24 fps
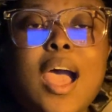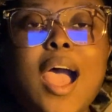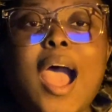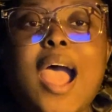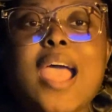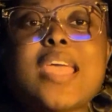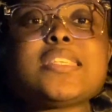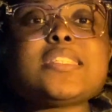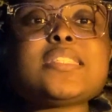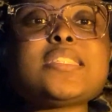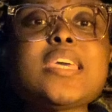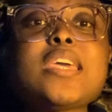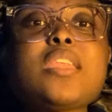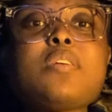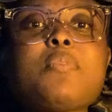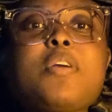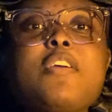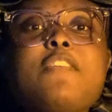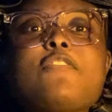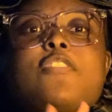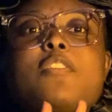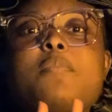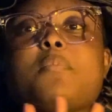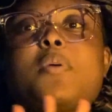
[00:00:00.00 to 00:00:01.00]
I stayed away
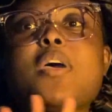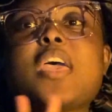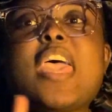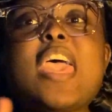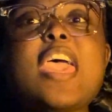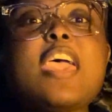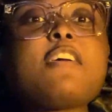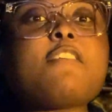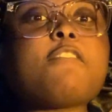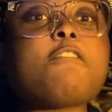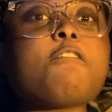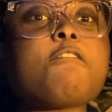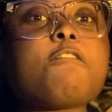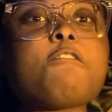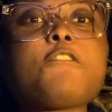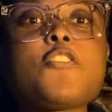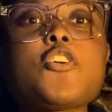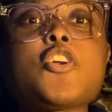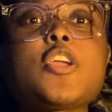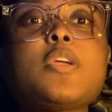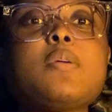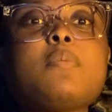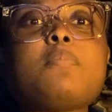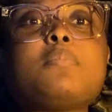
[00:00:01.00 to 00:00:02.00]
from
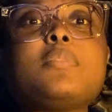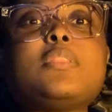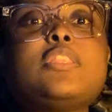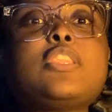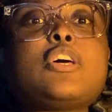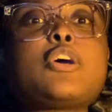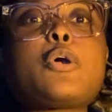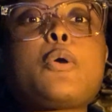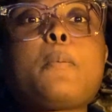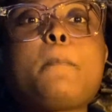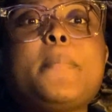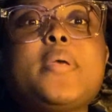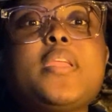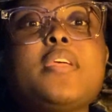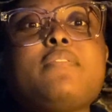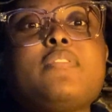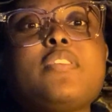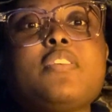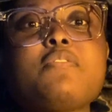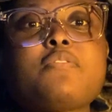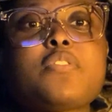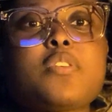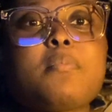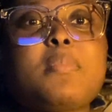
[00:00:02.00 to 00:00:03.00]
every little bit of
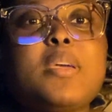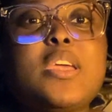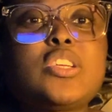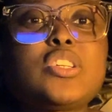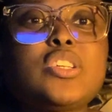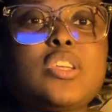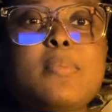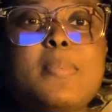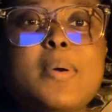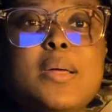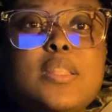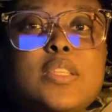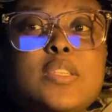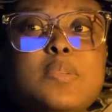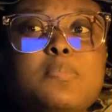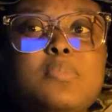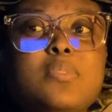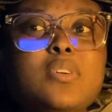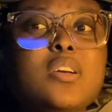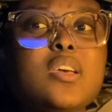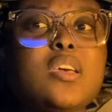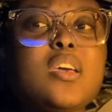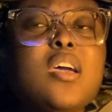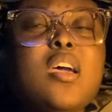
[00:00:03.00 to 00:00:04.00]
information about this
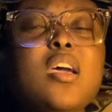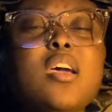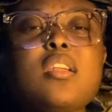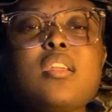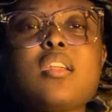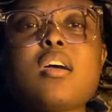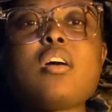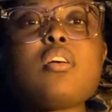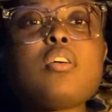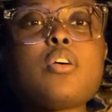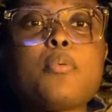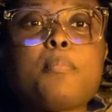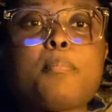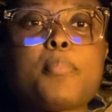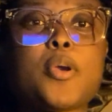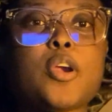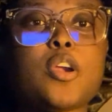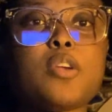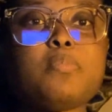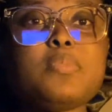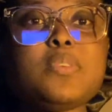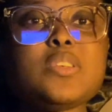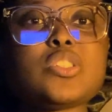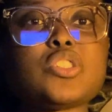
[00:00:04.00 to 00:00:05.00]
book, not on
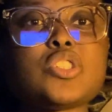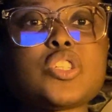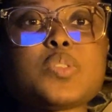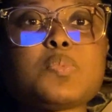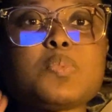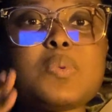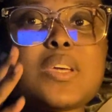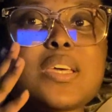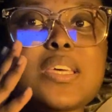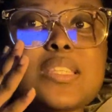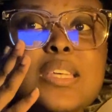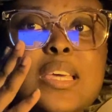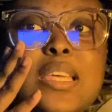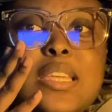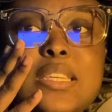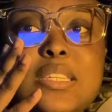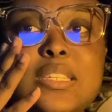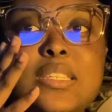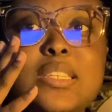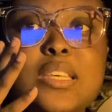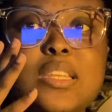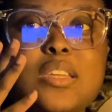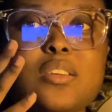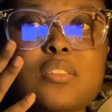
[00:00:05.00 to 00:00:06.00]
purpose, just because I
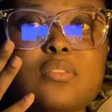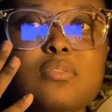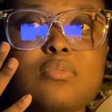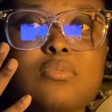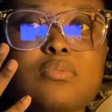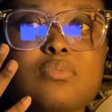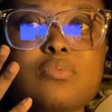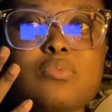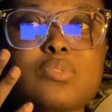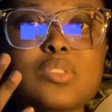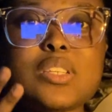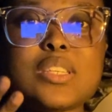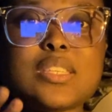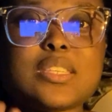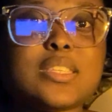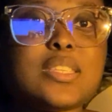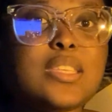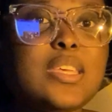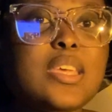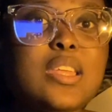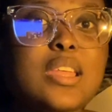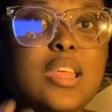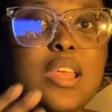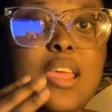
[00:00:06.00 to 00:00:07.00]
didn't really
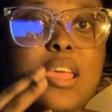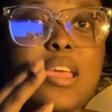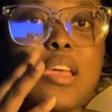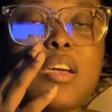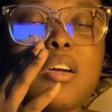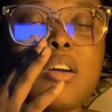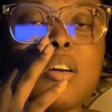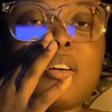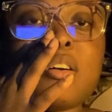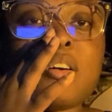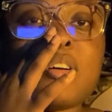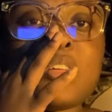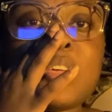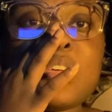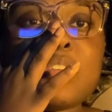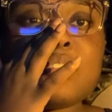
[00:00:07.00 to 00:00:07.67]
see any. All I